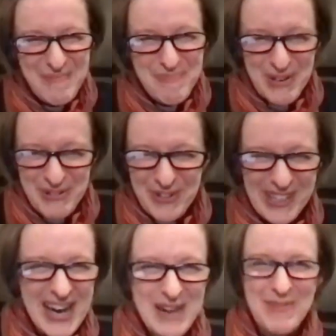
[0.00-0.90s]
Beautiful.
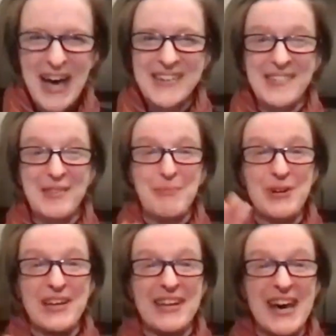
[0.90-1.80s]
I'm not
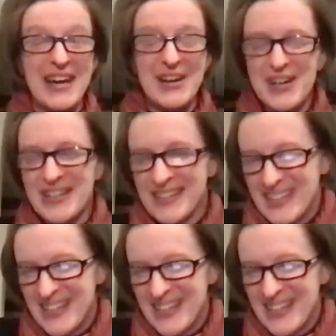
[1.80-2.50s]
disappointed at all.